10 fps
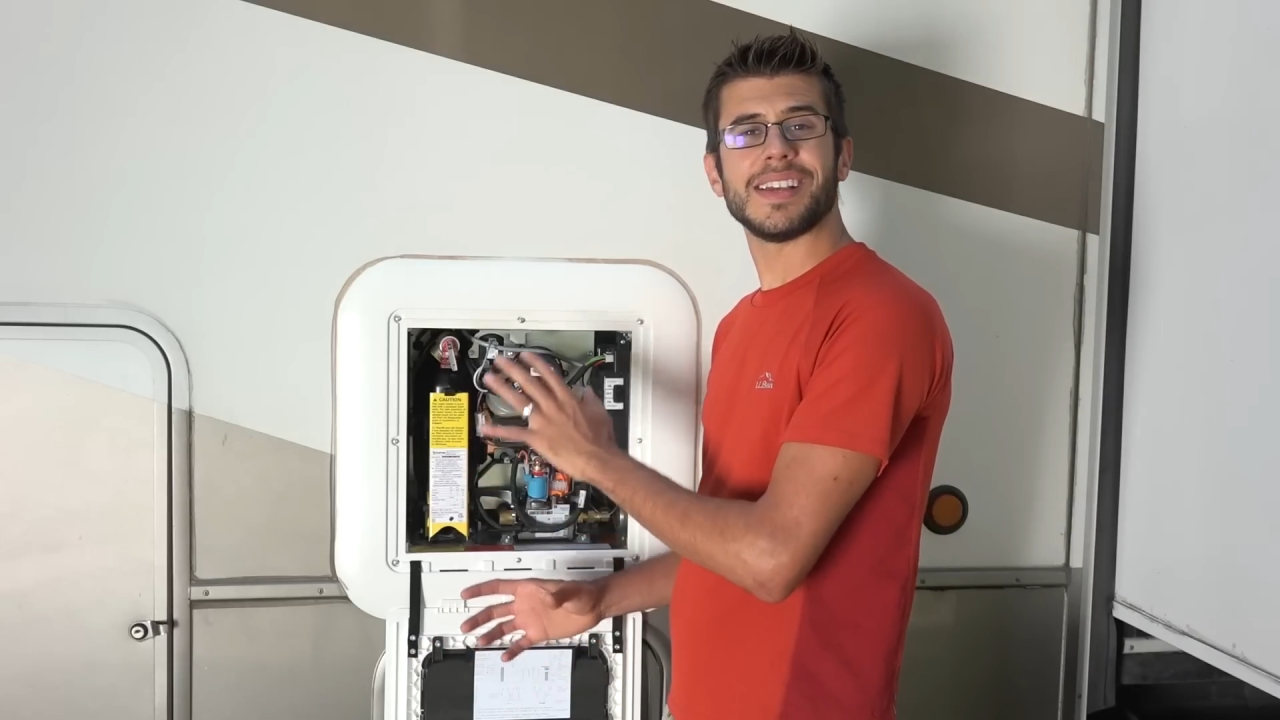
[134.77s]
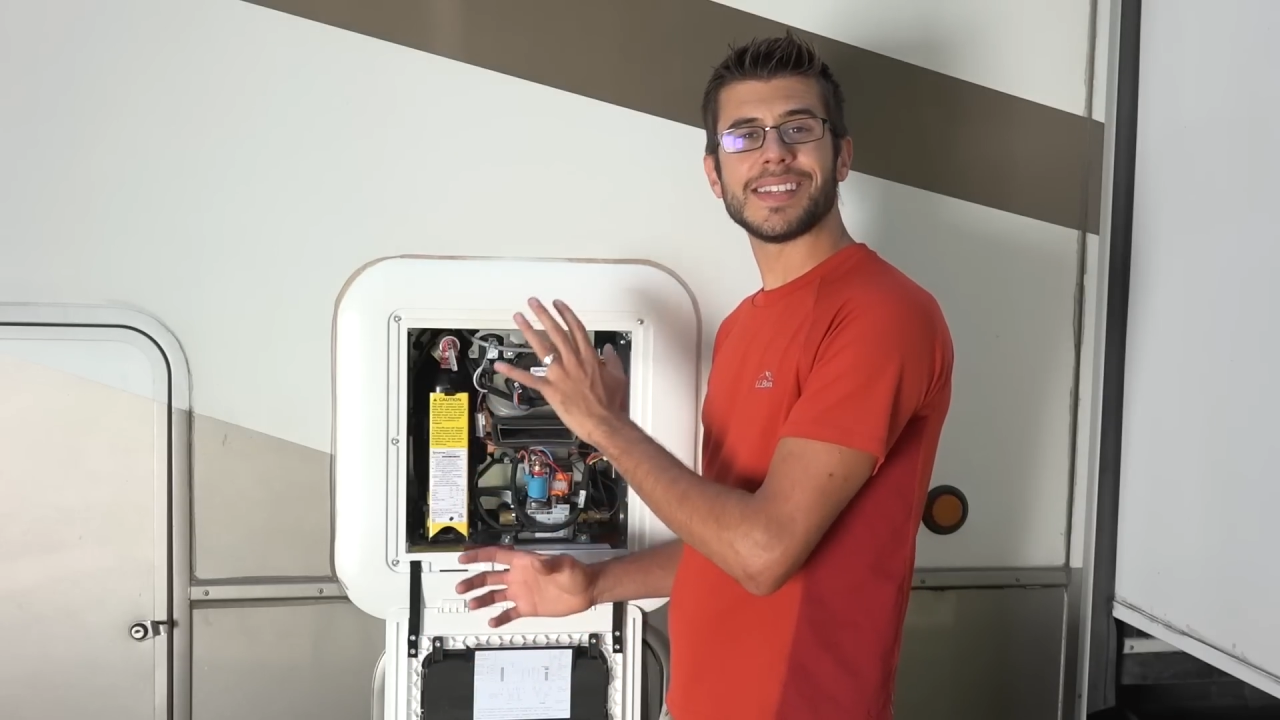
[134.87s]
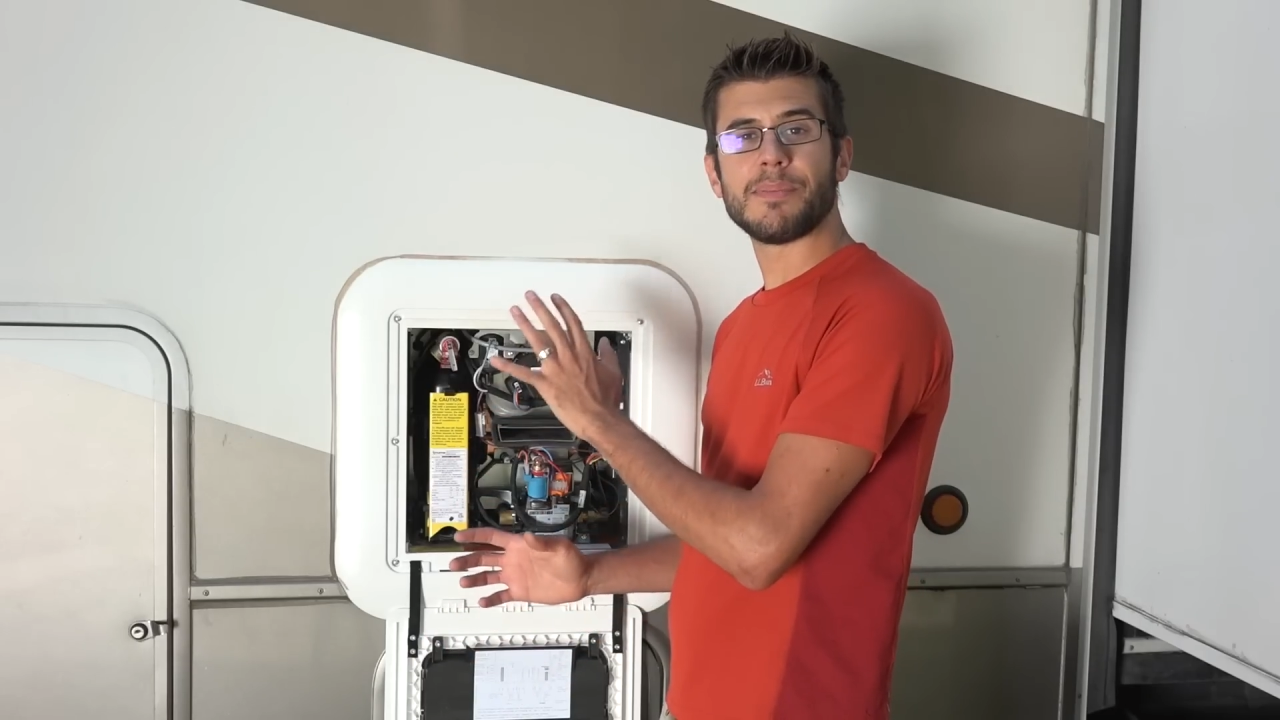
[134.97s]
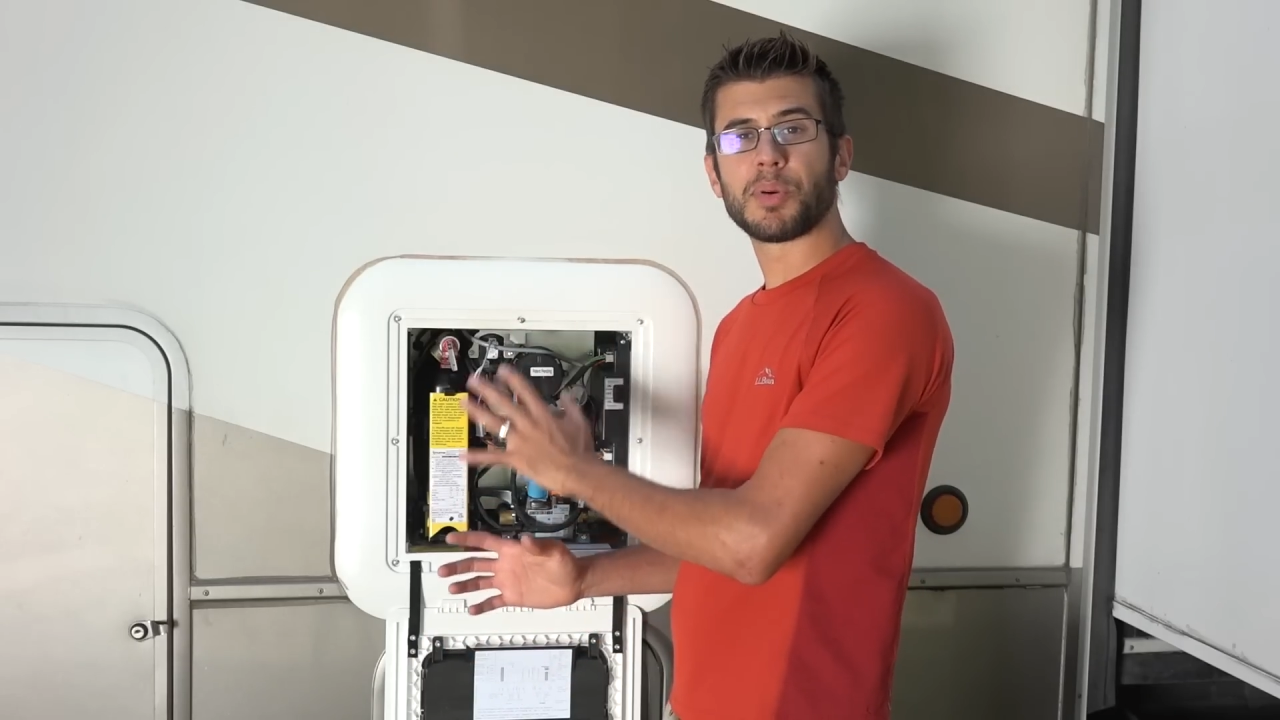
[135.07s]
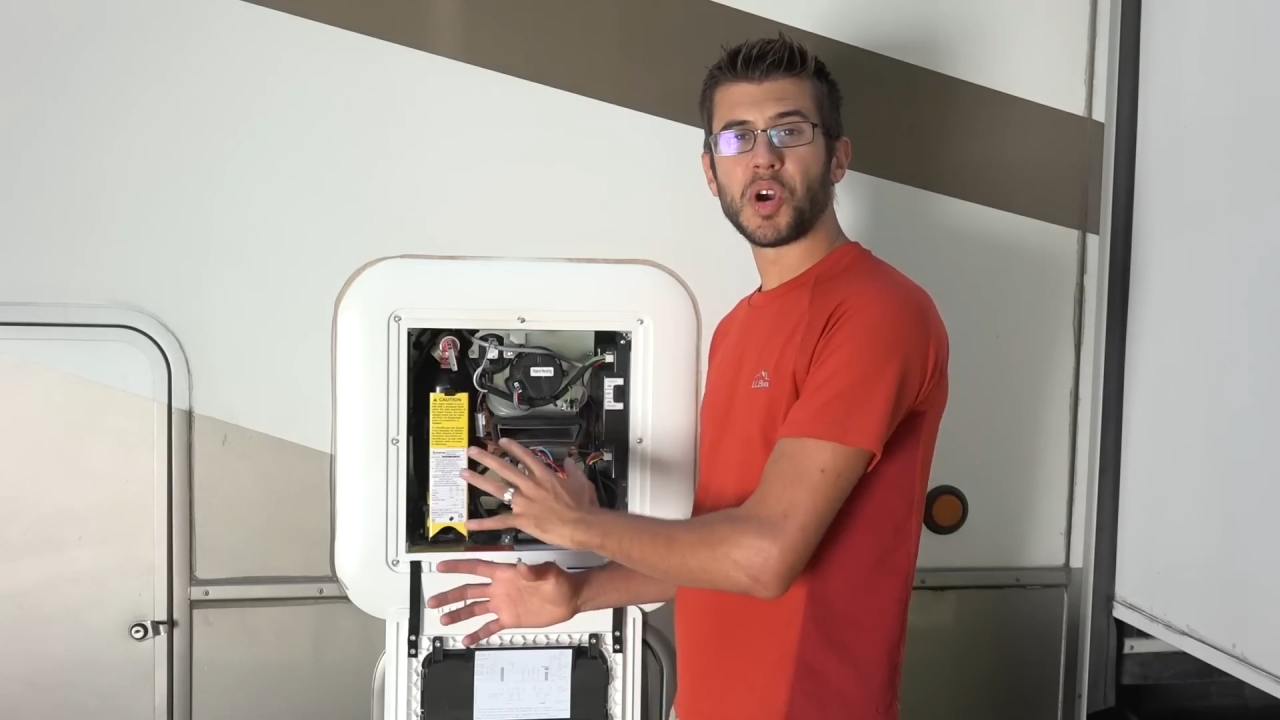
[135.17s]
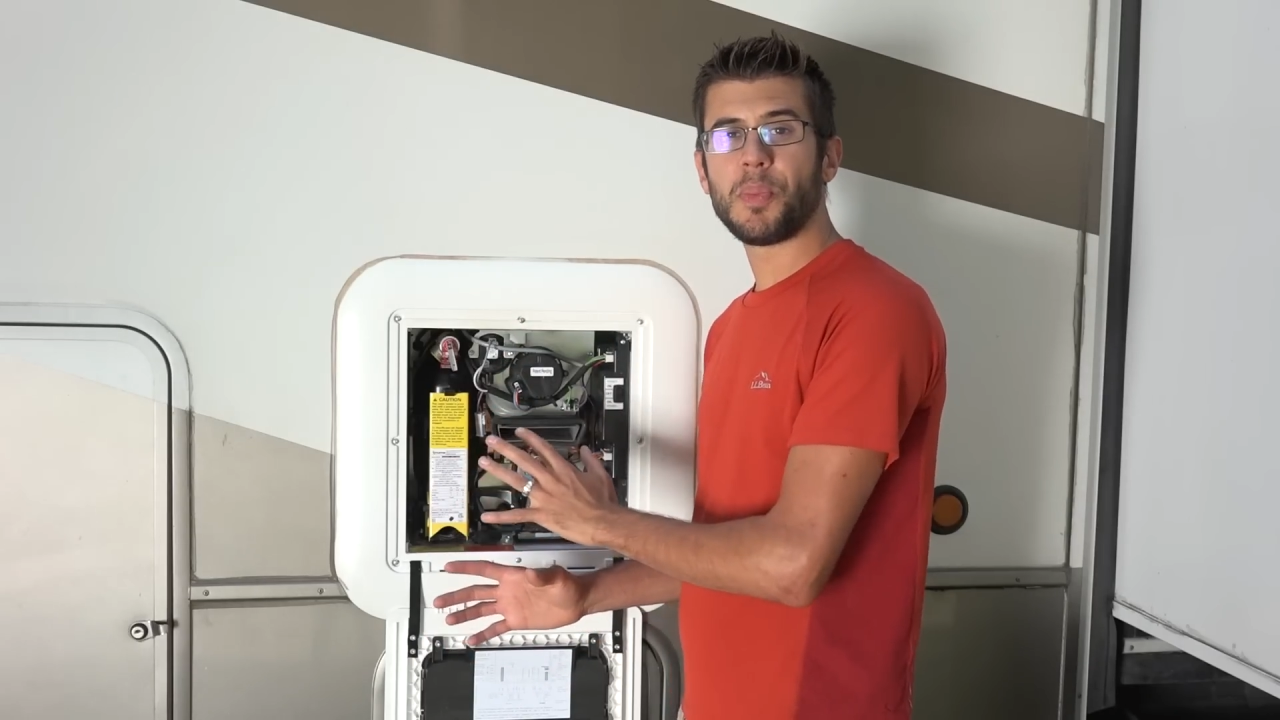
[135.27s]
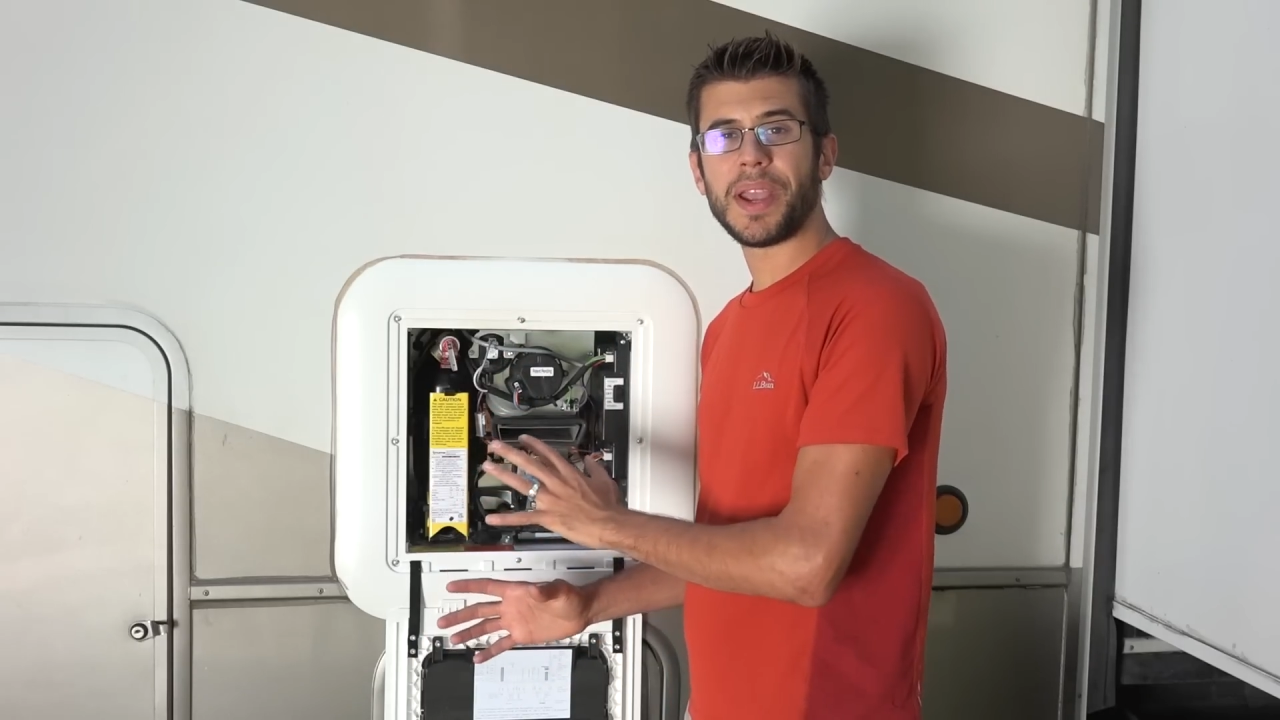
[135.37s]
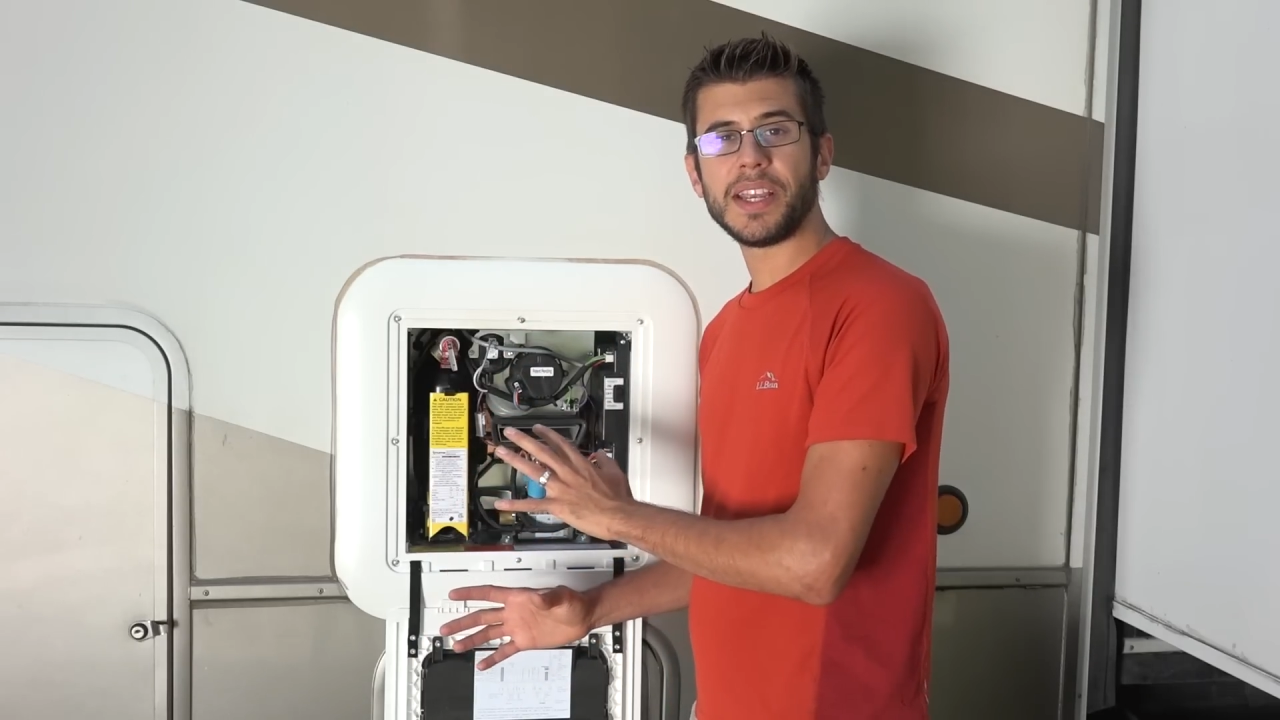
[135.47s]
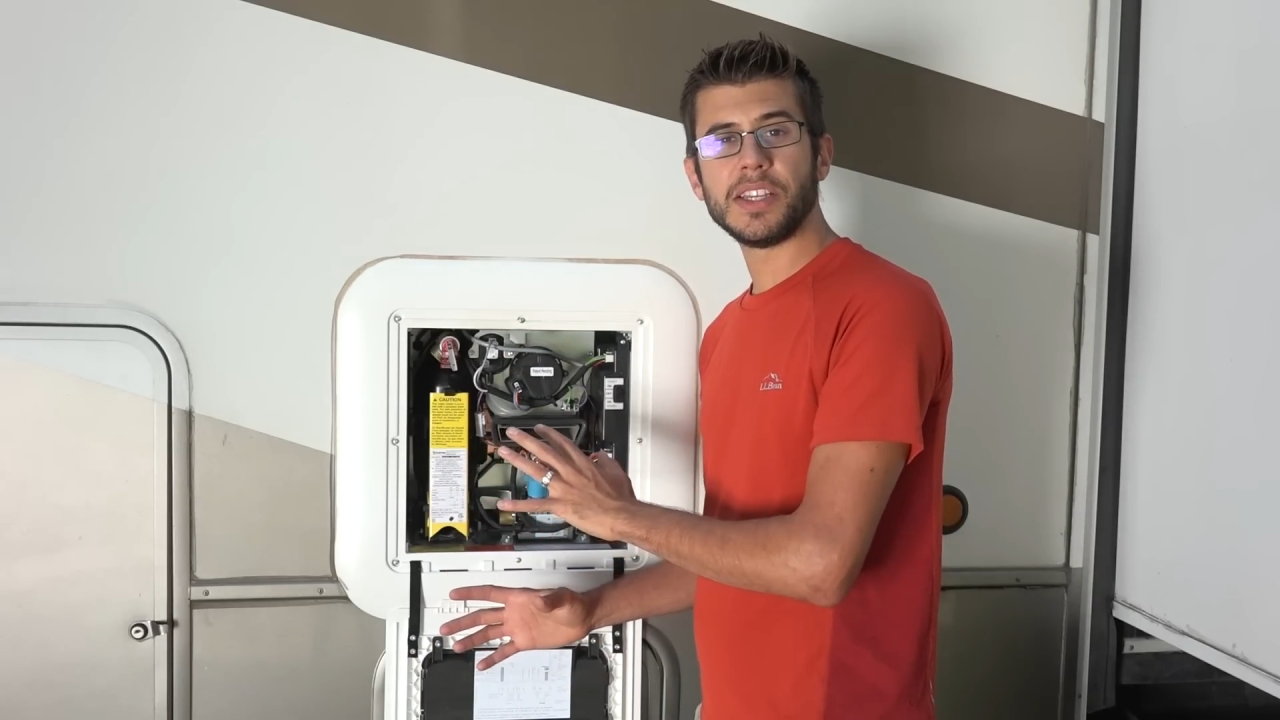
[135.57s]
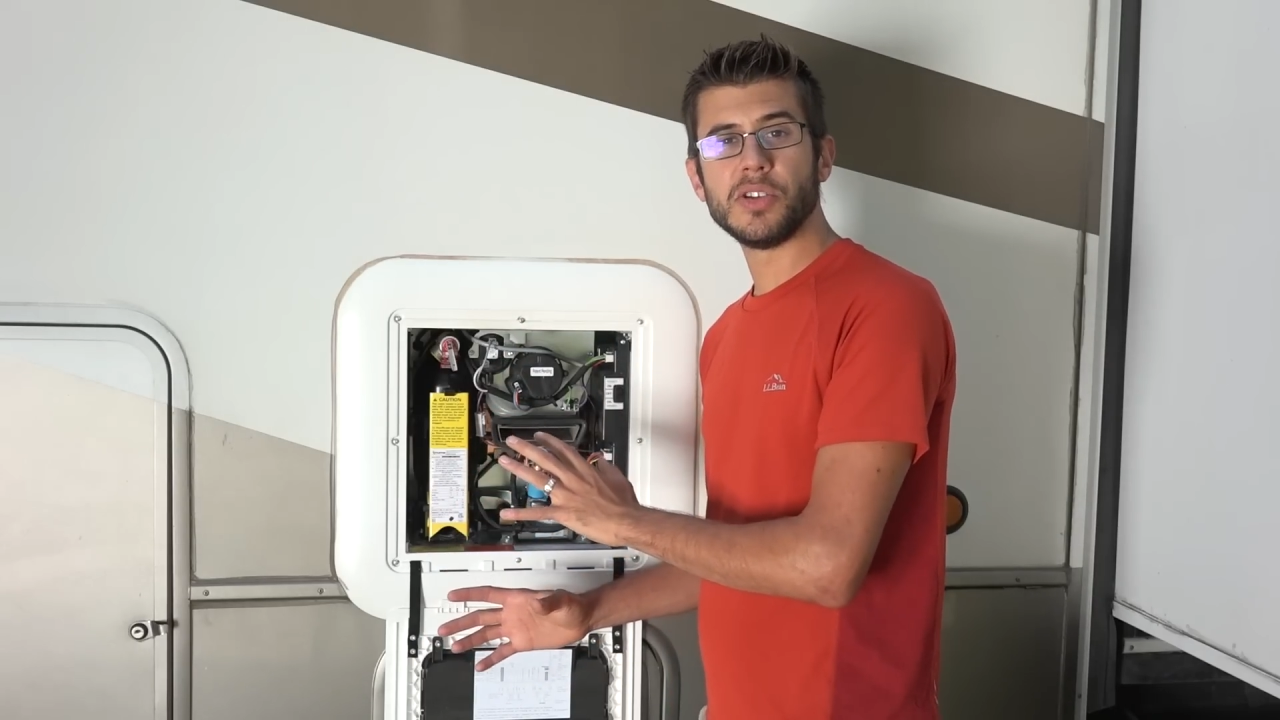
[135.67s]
is a propane